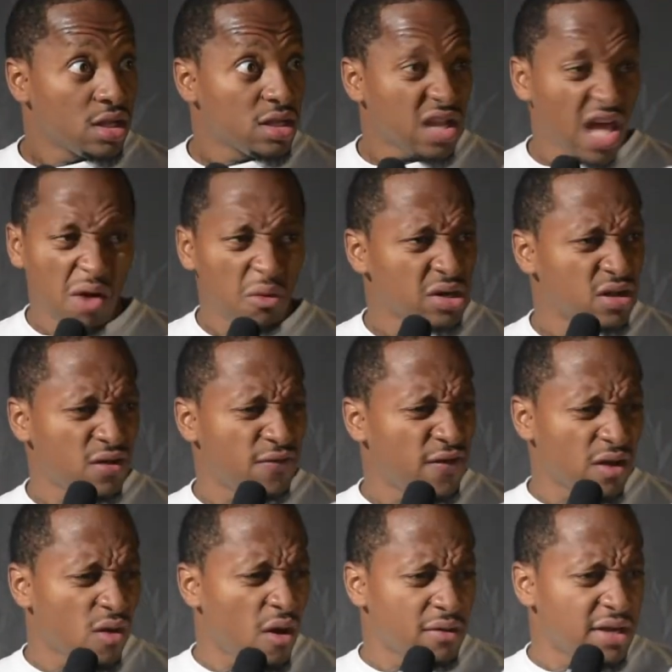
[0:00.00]
Like, what the
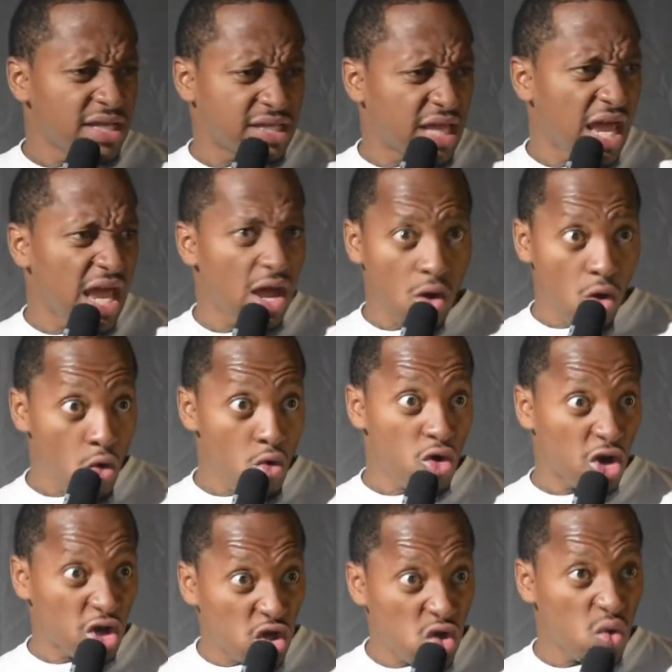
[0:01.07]
fuck wrong with these kids? Who
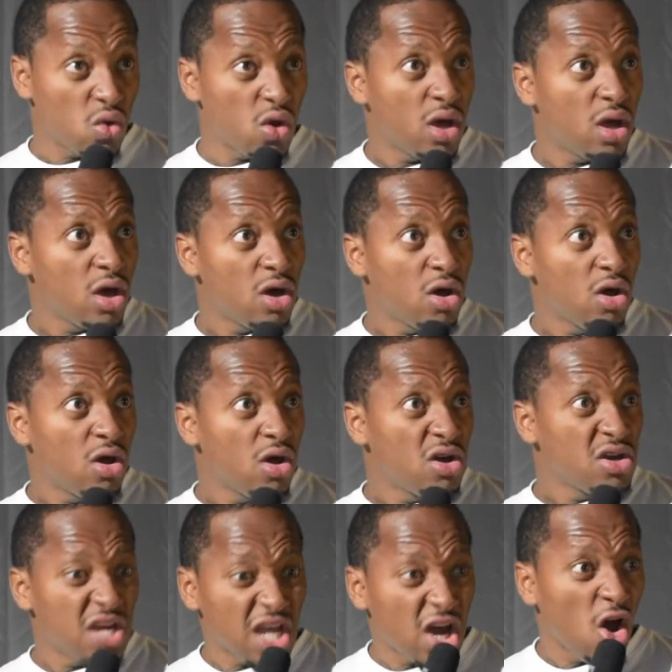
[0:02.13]
are you?
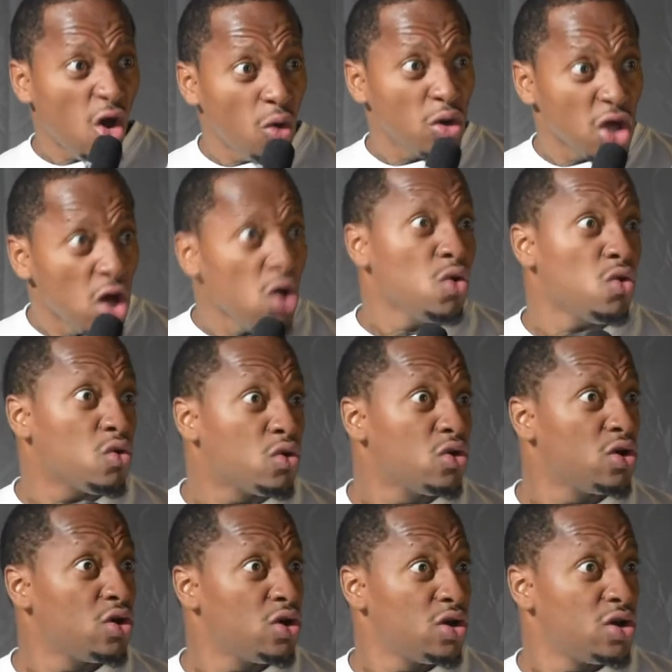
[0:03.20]
Nigga, who you?
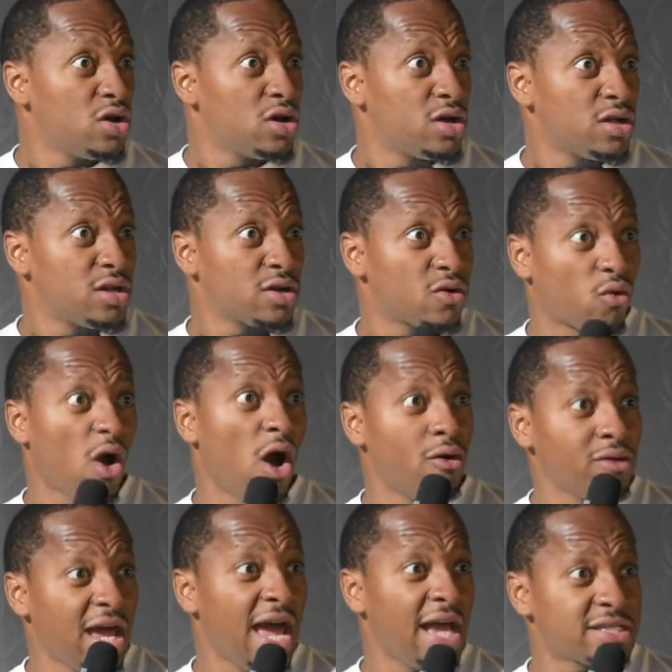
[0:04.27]

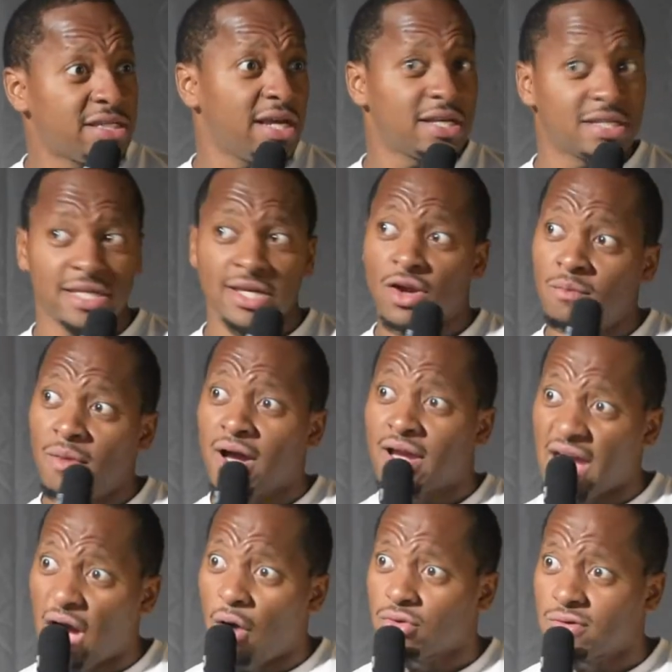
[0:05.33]
Grown ass nigga sitting on my
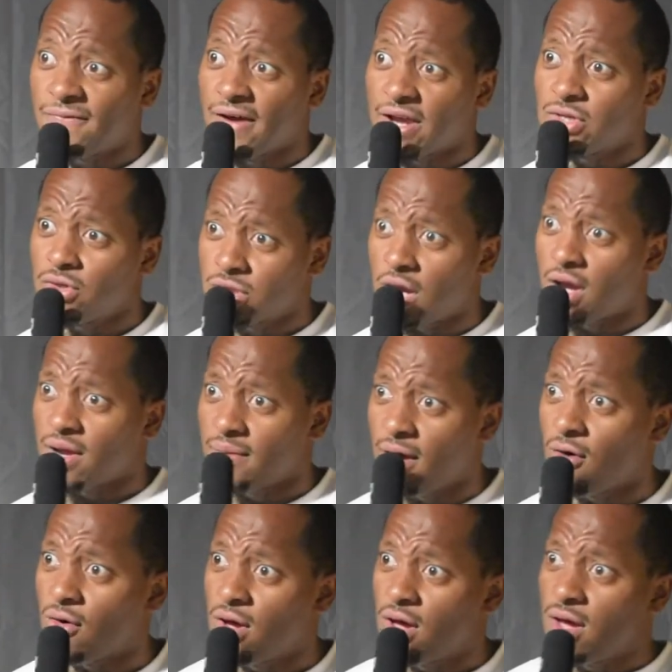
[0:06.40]
couch. Fuck is you talking
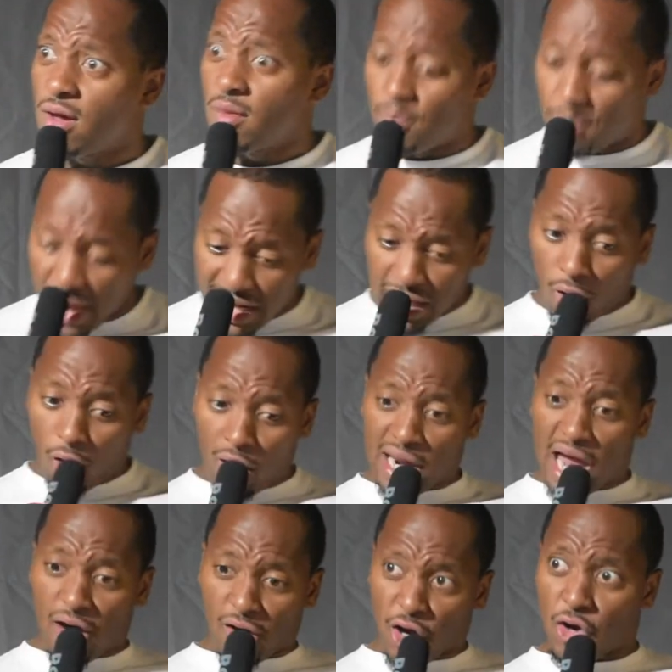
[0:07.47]
about? Belly all
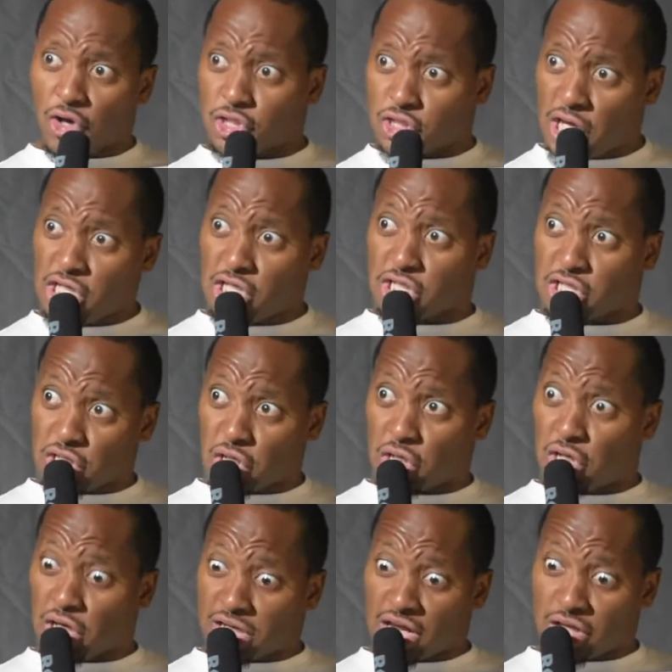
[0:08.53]
out here and she just sitting
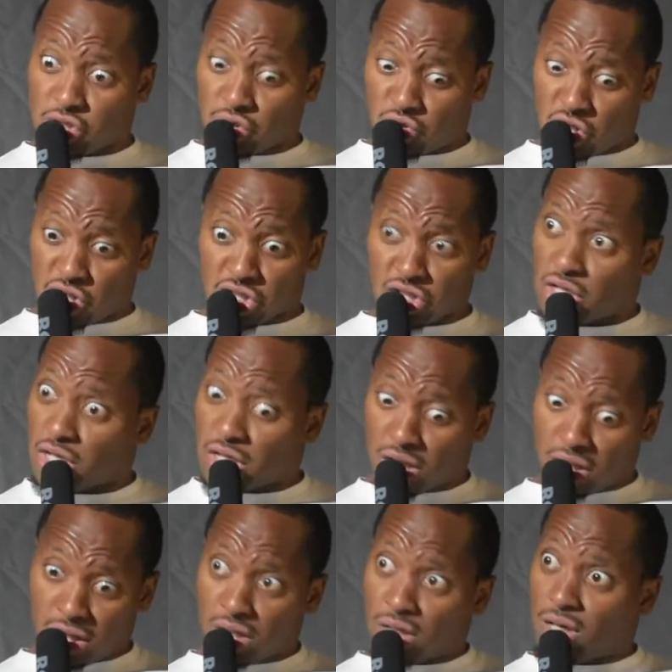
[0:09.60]
there looking at you just
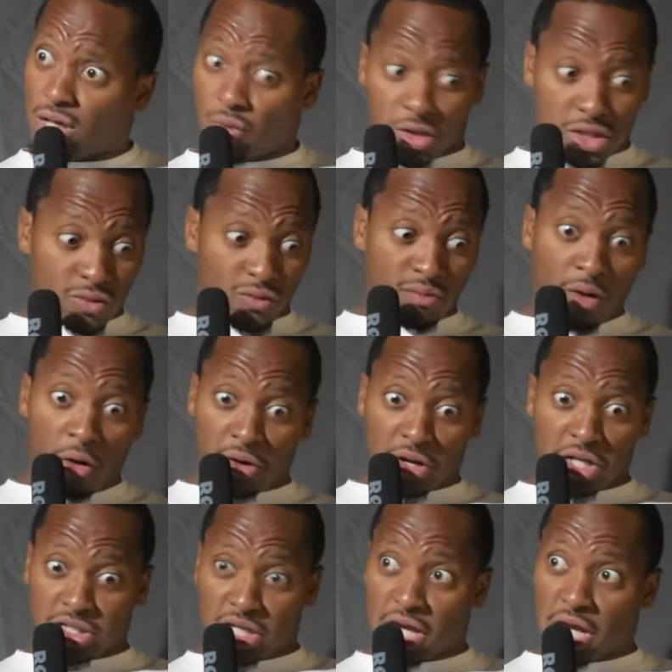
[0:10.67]
with the remote in
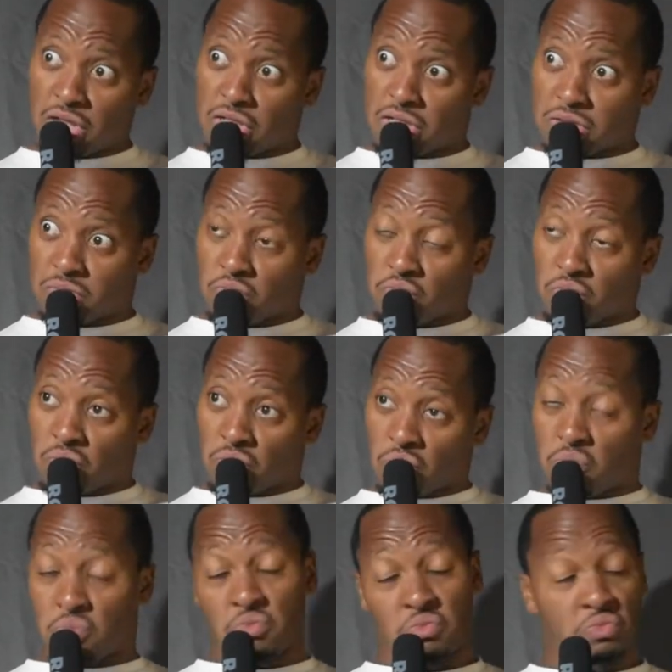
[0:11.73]
his hand just
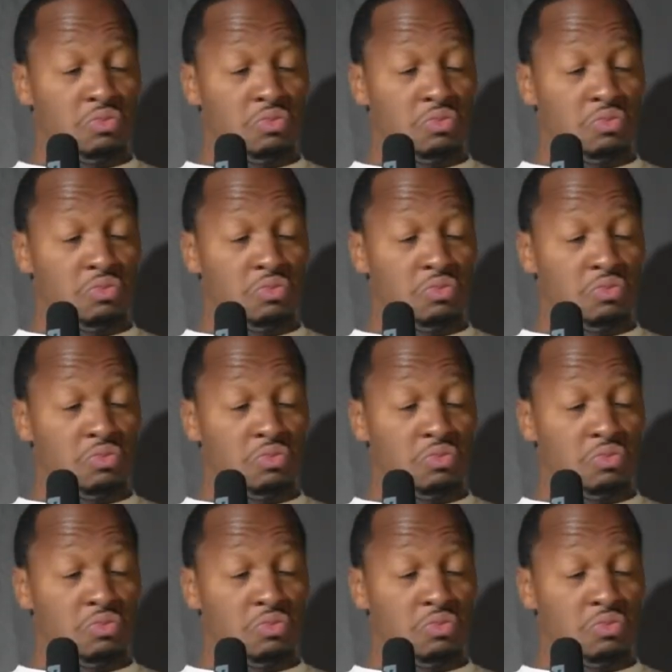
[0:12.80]
like,